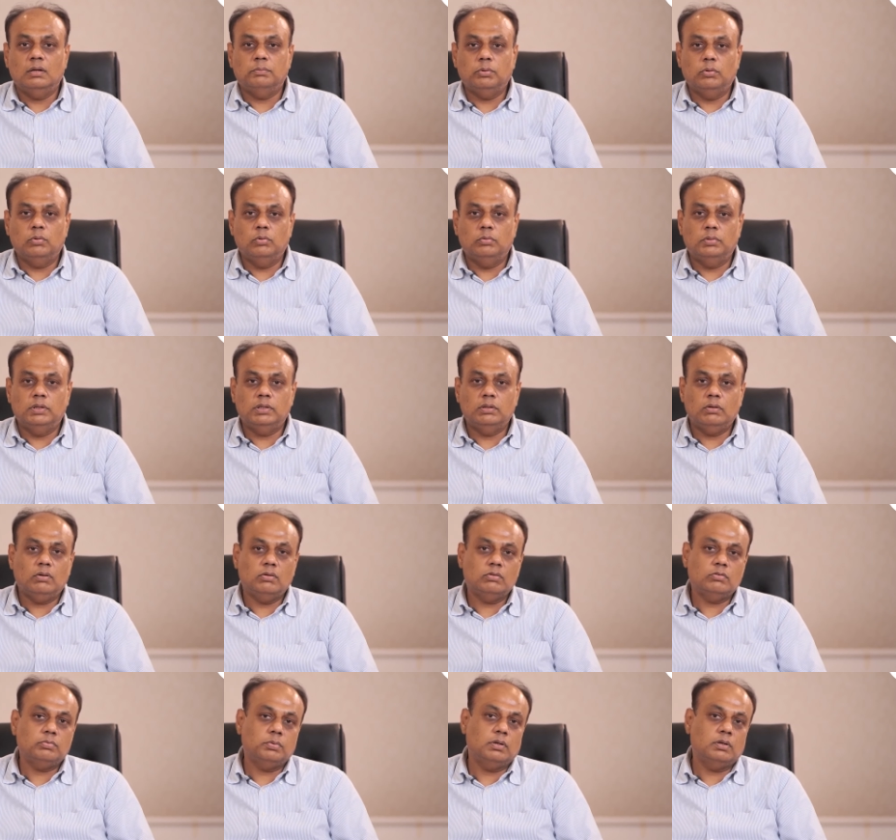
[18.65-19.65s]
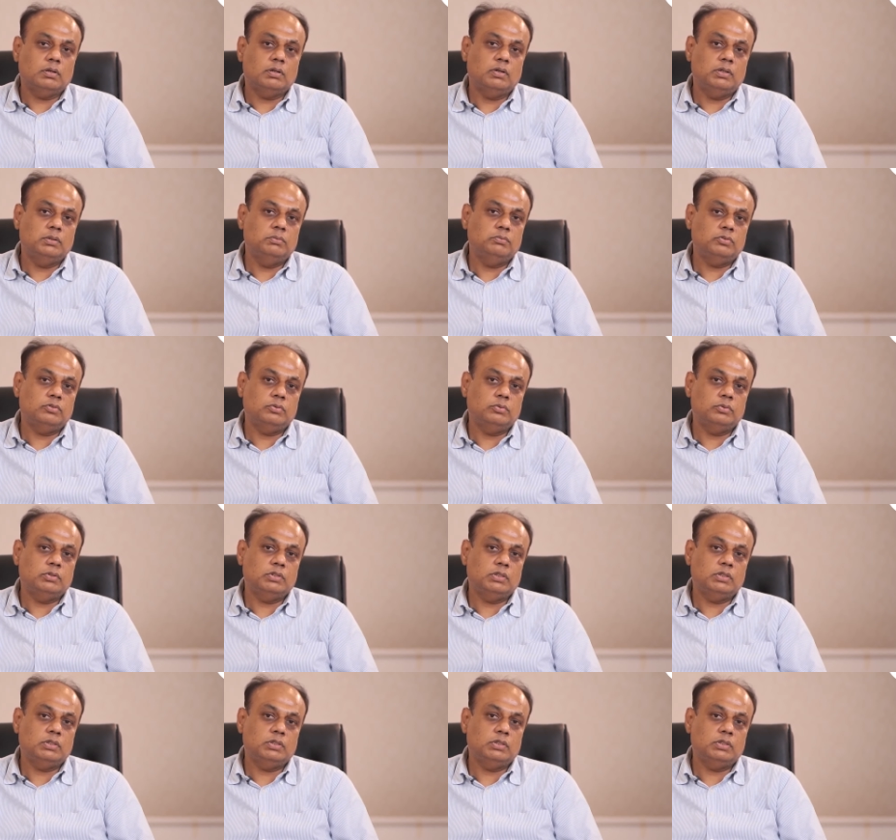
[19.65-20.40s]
Apollo Main Hospital, Greens Road,